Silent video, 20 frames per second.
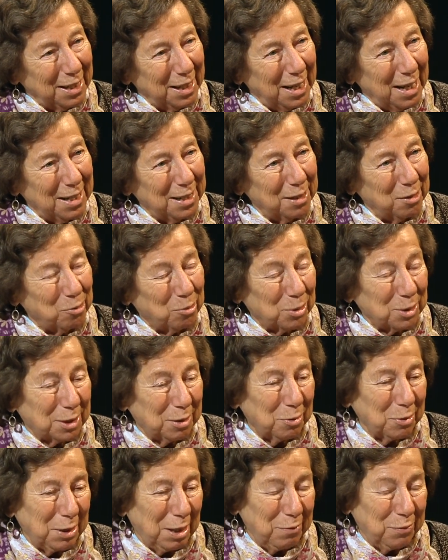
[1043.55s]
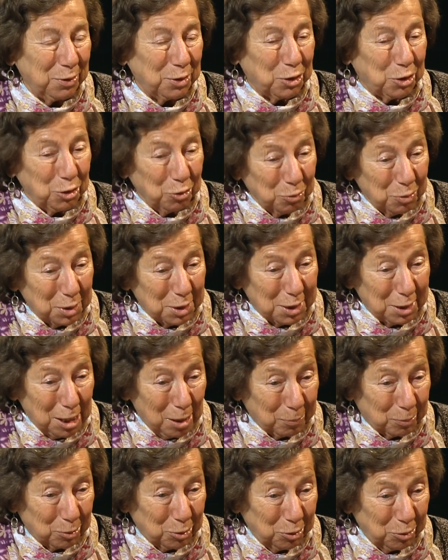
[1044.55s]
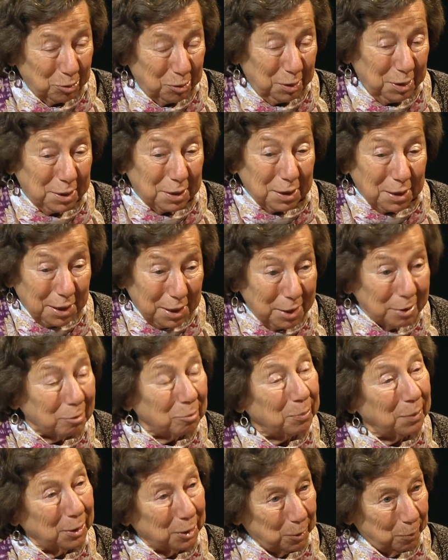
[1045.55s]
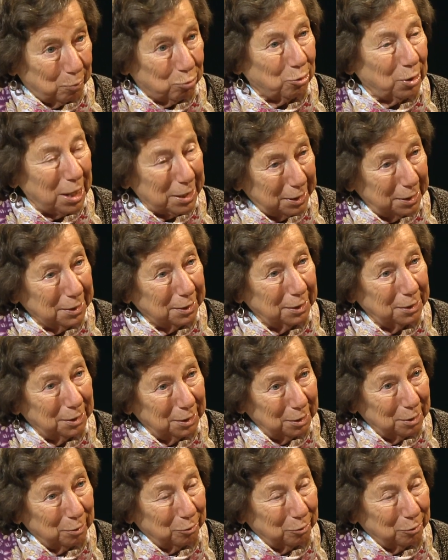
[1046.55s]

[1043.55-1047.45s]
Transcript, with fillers: And it also gave the students an opportunity to hear about the practices in mm -hmm.